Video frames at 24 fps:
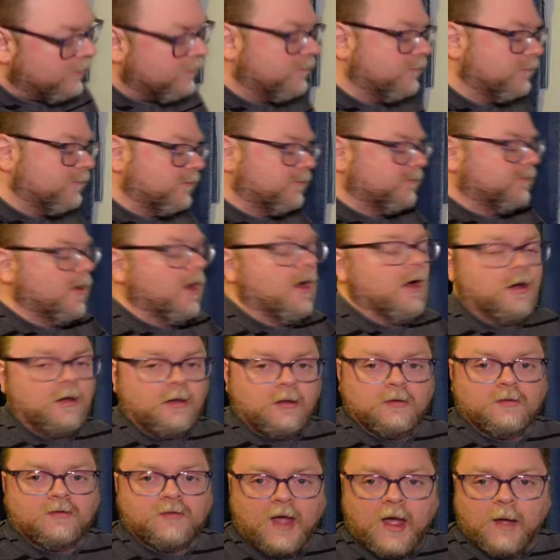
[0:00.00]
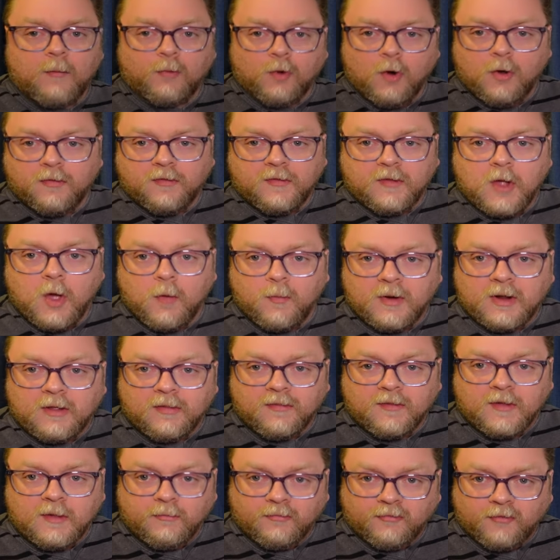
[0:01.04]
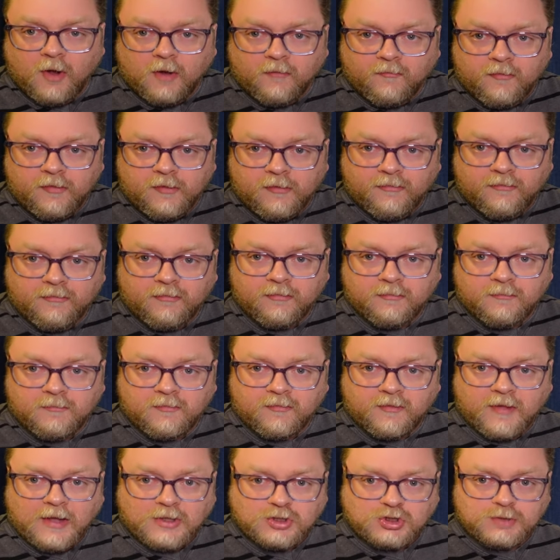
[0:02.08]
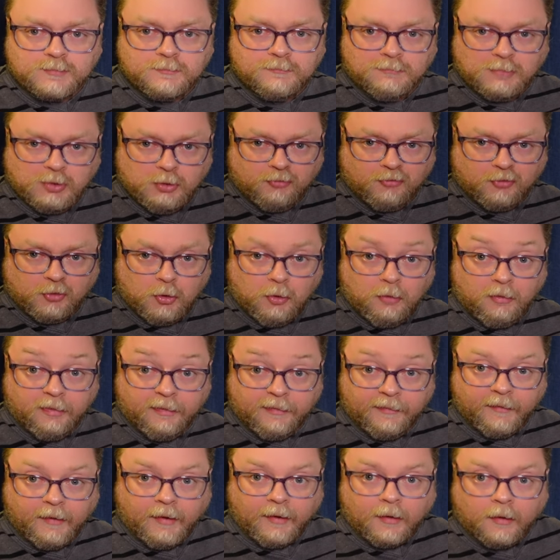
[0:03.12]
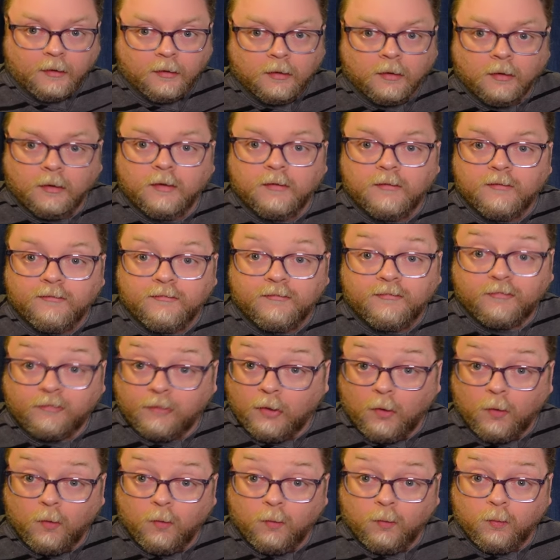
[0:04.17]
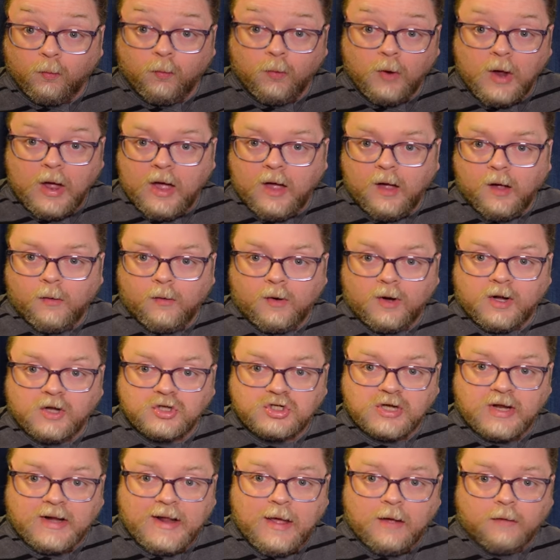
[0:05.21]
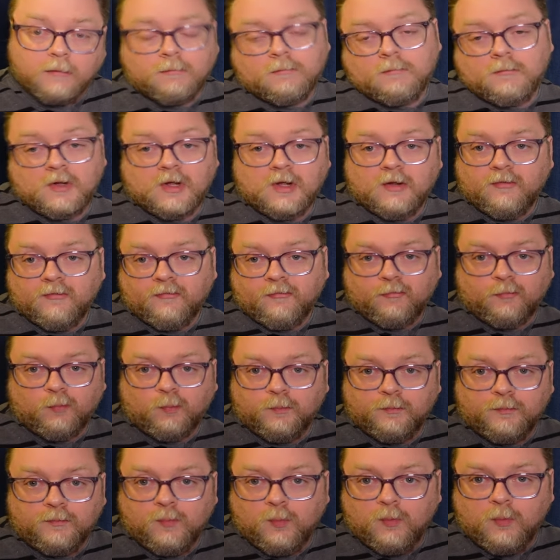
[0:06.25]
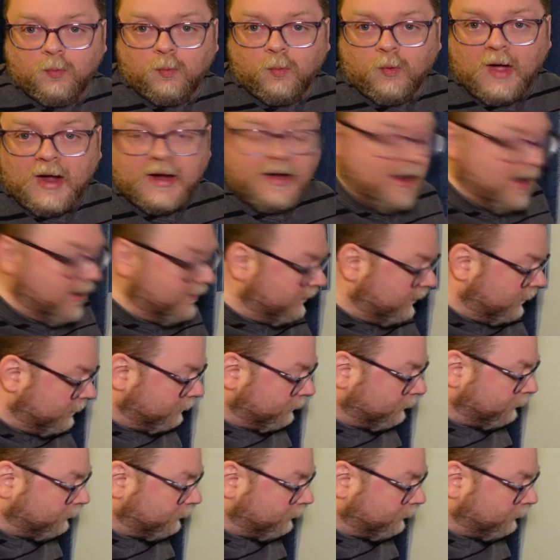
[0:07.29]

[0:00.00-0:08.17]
this is a song. Tom wrote the opening theme song for this sketch musical thing. So uh, we're going to check it out, because why not?